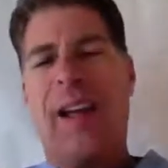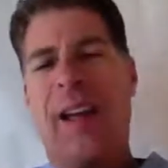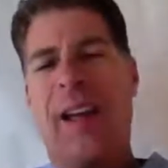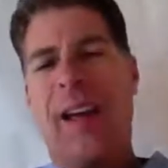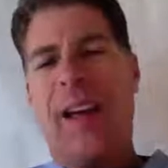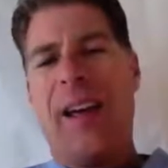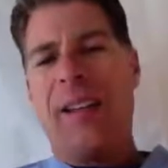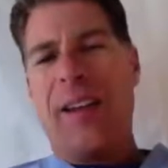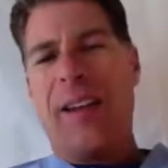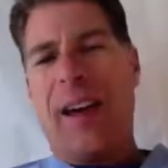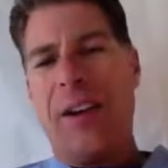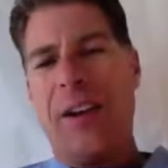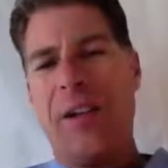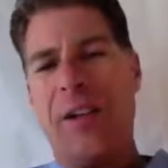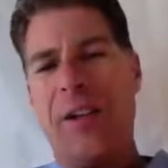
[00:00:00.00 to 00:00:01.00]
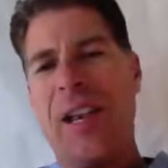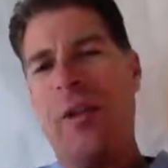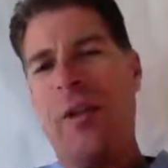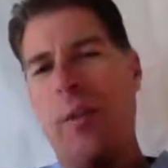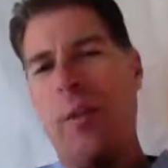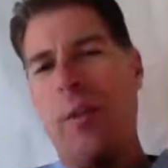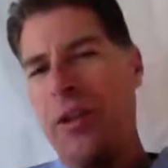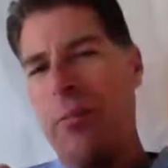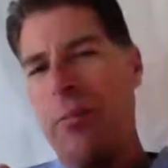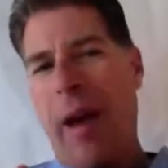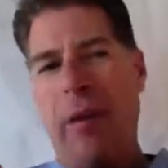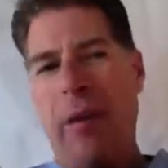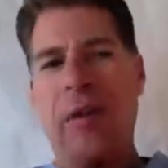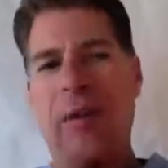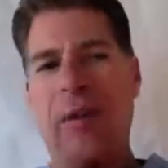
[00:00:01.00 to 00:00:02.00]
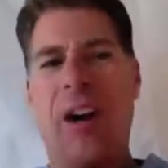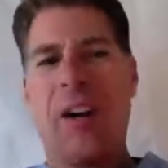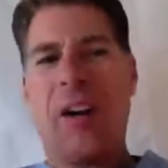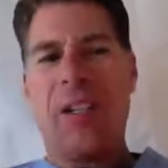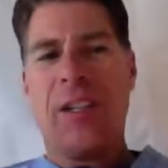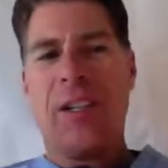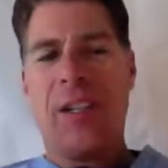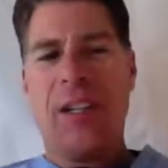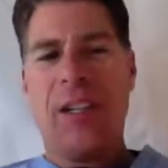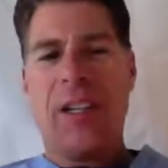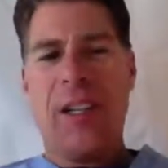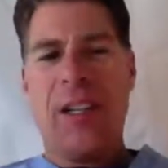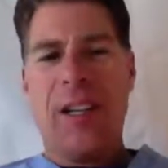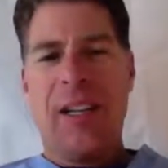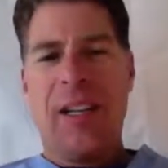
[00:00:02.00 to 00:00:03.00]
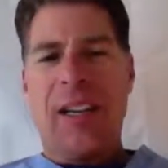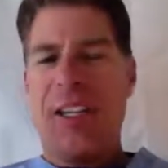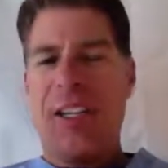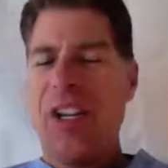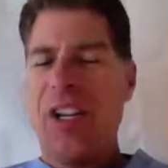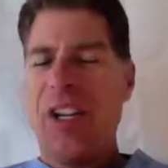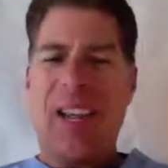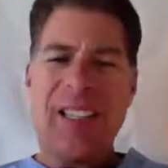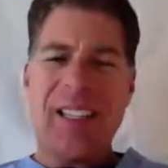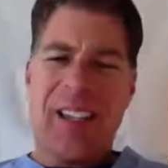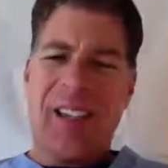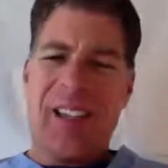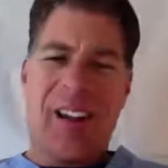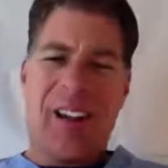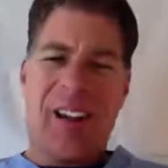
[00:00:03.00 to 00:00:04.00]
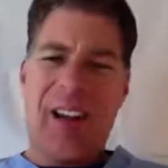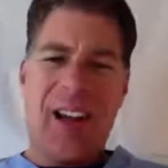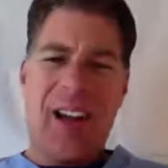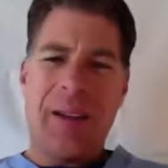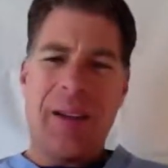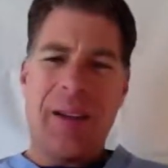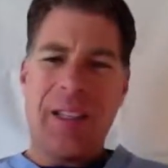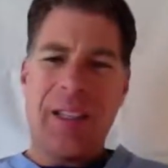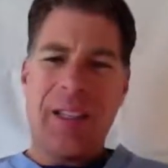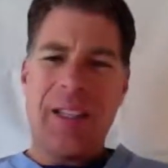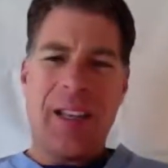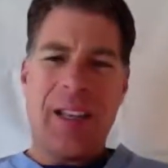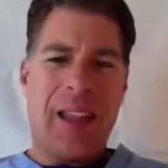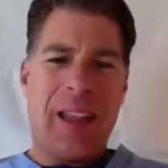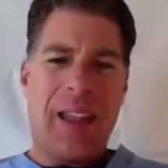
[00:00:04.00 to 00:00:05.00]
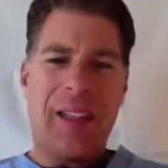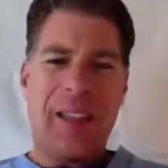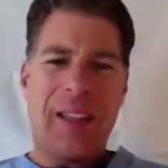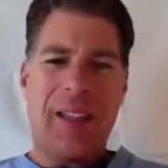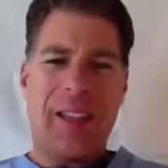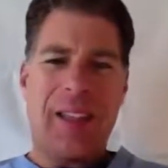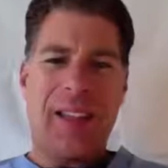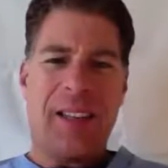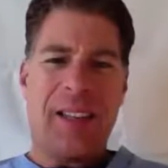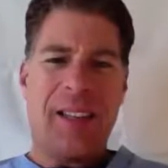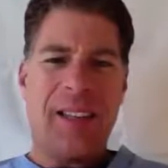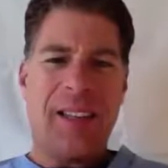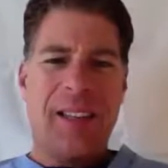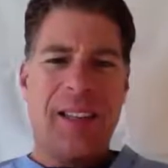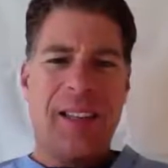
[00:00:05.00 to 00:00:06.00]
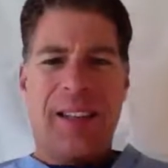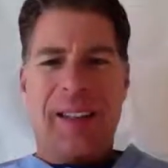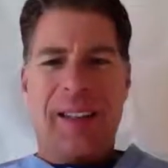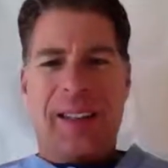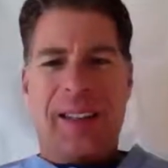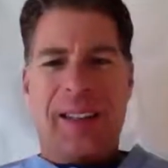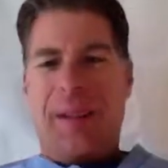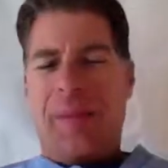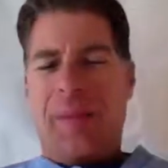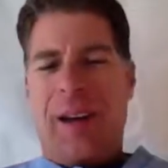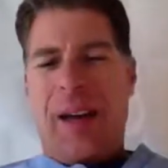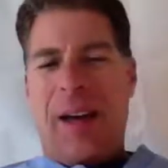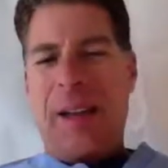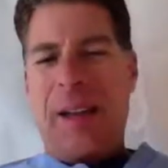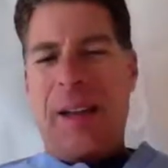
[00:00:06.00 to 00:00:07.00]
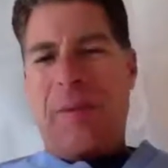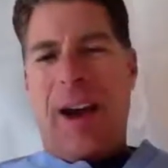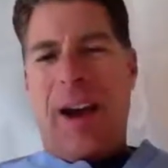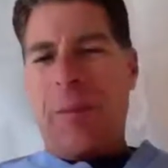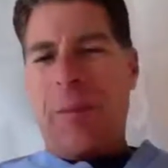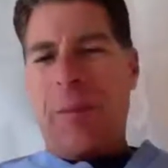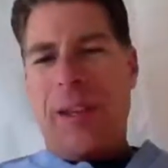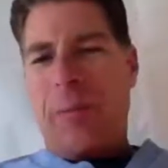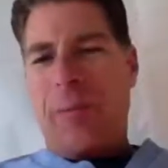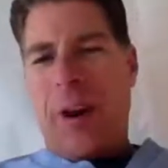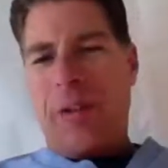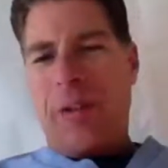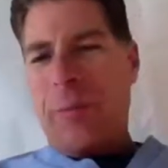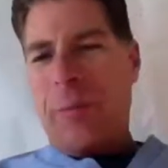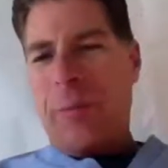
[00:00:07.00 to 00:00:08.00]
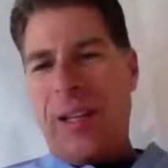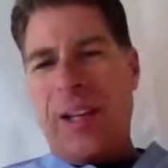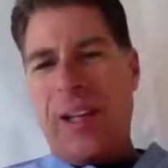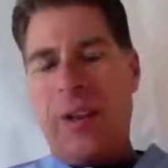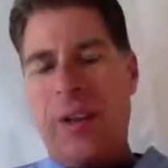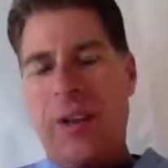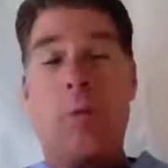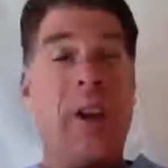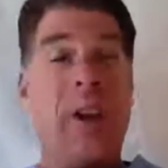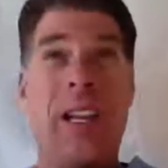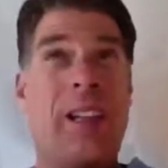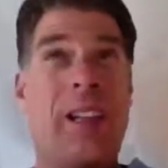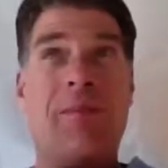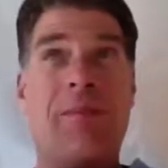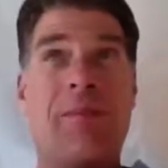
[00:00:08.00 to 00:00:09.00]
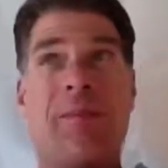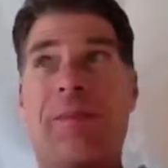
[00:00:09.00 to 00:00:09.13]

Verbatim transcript: And understanding what those boundaries are internally, gee, it takes a long time, doesn't it? I think it. Uh, I think you've got to be probably either really